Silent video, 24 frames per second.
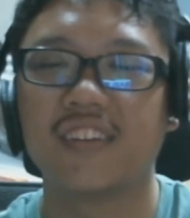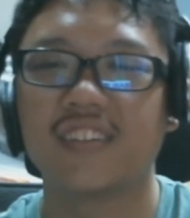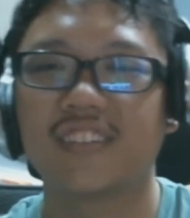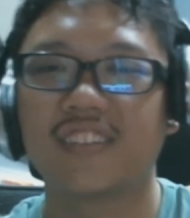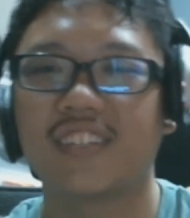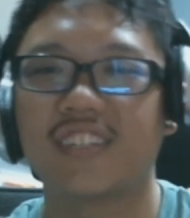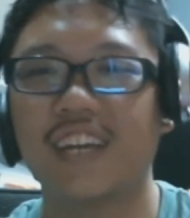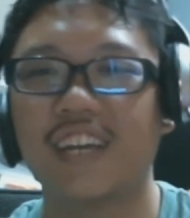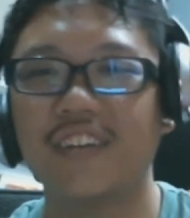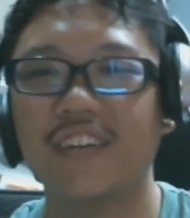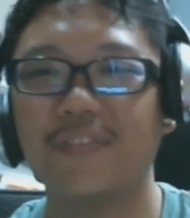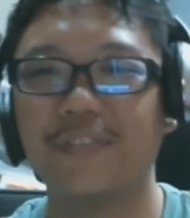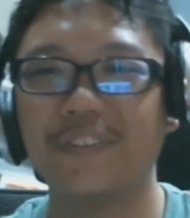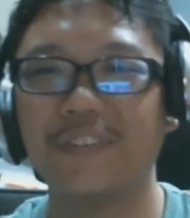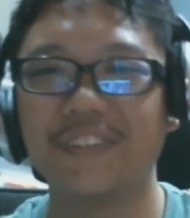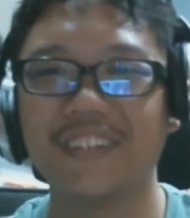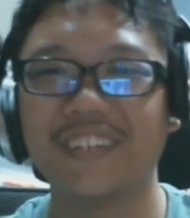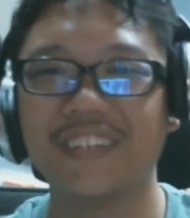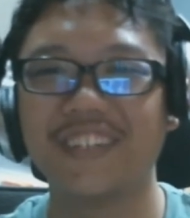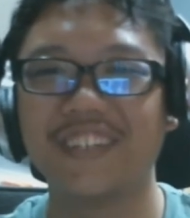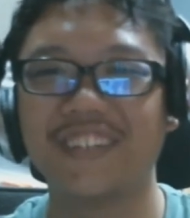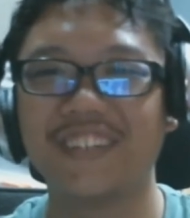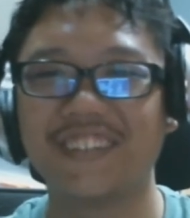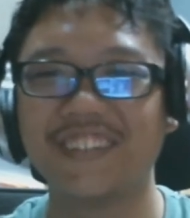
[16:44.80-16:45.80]
Careful,
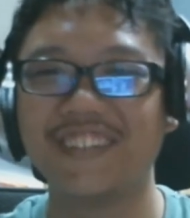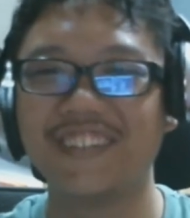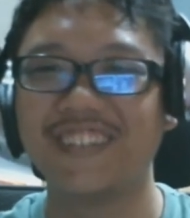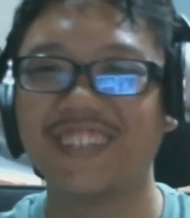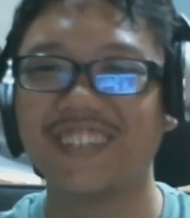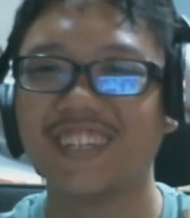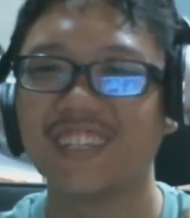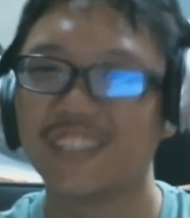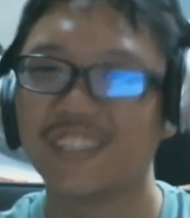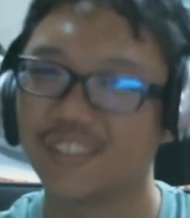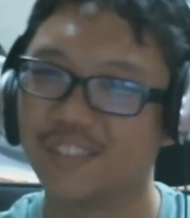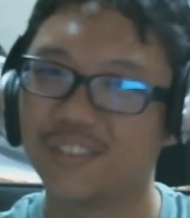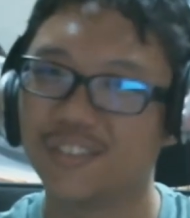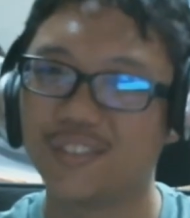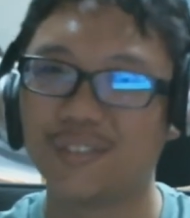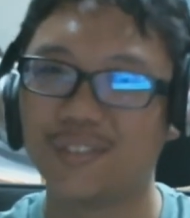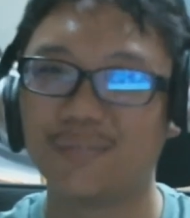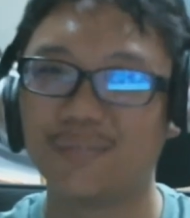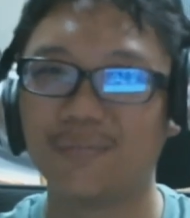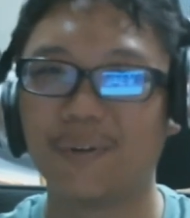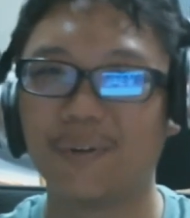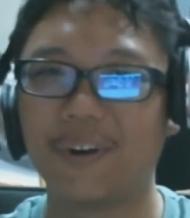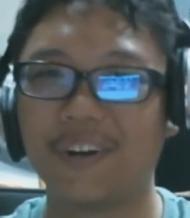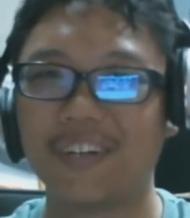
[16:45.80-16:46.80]
Ethan. Your
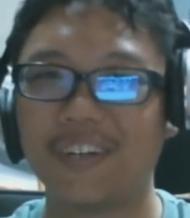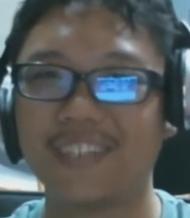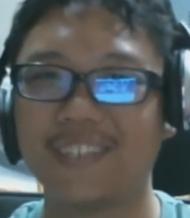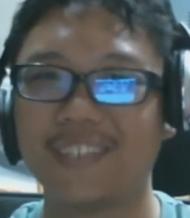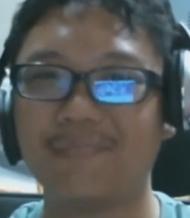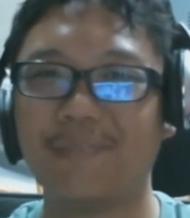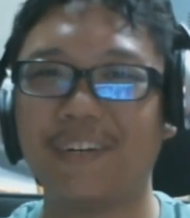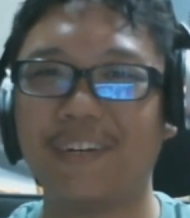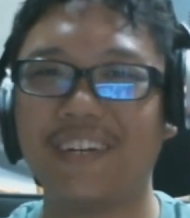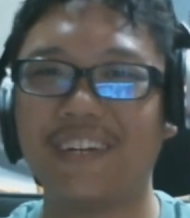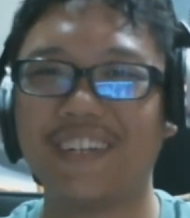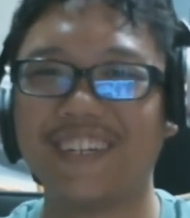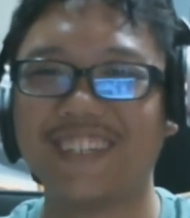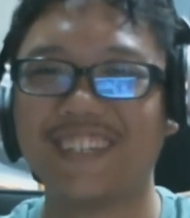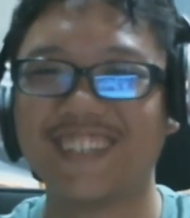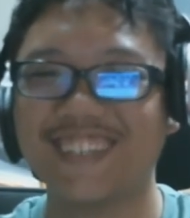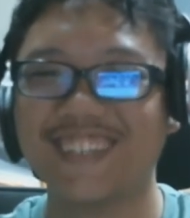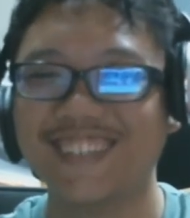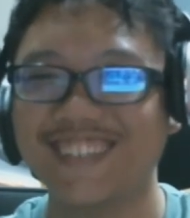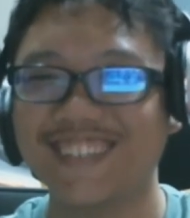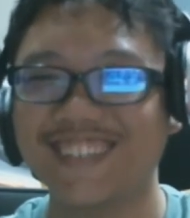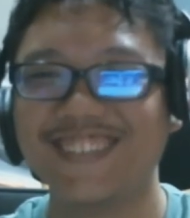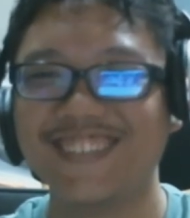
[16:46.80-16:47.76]
s'more is burning.